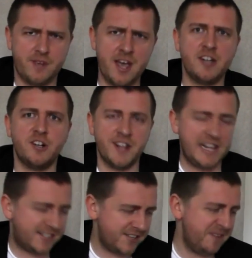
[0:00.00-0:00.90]
yeah, I got it
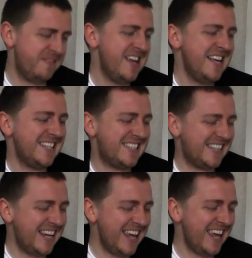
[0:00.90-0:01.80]
that time,
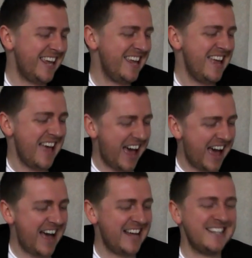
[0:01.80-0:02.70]
C
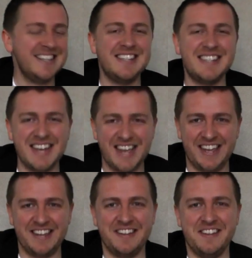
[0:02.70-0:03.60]
and D,
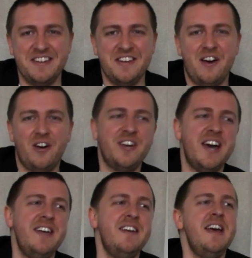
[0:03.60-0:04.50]

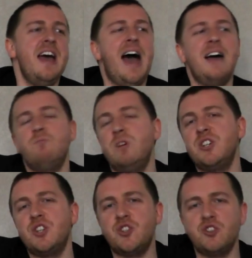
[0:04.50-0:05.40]
okay? And we're
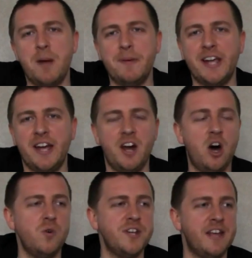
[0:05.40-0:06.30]
just strumming it and
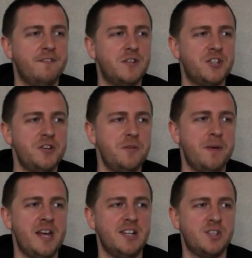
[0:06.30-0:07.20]
holding it for 2
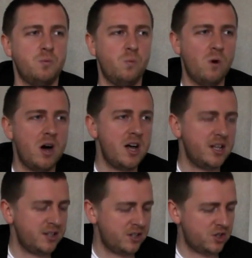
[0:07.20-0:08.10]
beats.
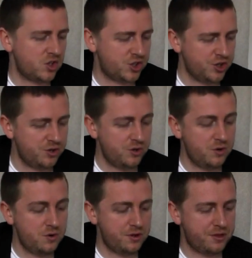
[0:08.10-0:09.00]
1,
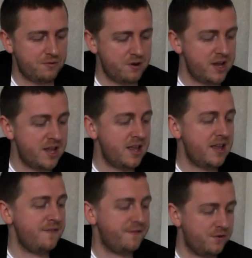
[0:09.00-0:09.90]
2,
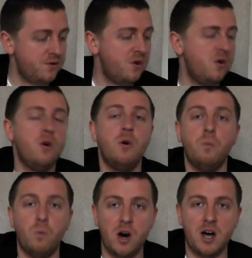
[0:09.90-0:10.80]
3, 4,
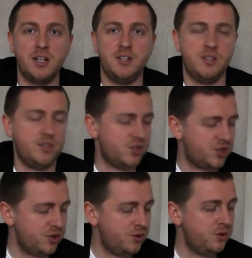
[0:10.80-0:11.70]
1,
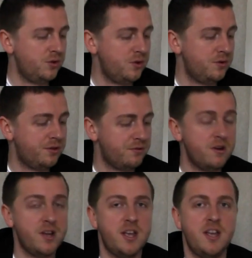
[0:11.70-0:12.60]
2,
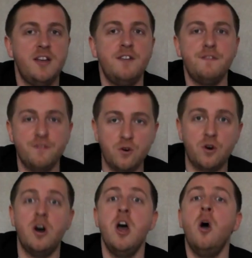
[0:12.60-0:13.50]
3,
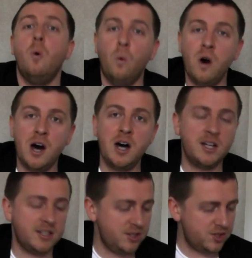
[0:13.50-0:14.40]
4,
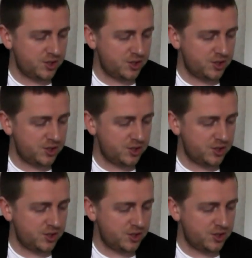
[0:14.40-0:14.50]
1,